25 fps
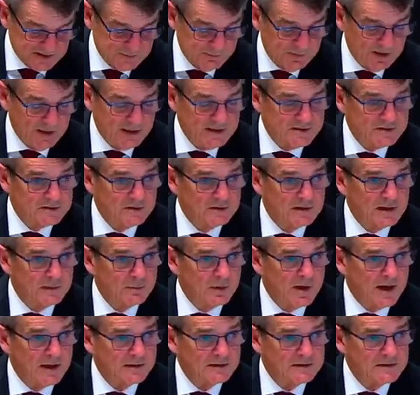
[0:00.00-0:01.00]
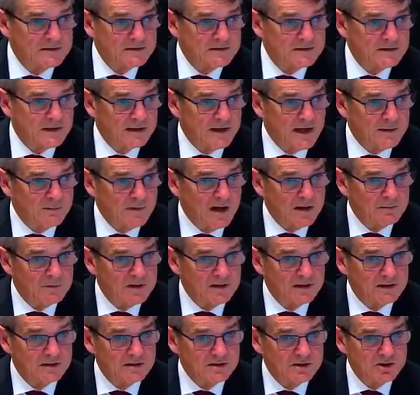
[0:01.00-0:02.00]
placed on their practice, so they may be
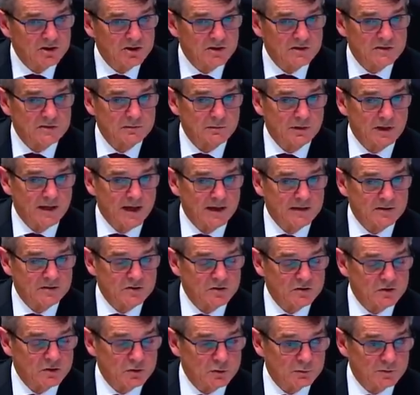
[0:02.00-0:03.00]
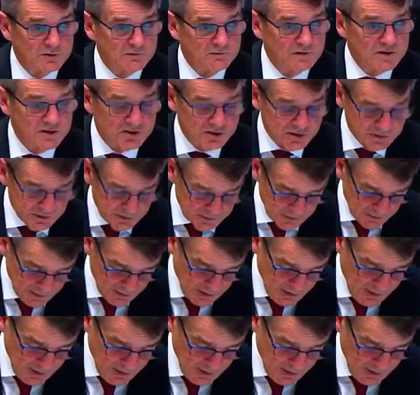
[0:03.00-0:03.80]
conditions related to supervision,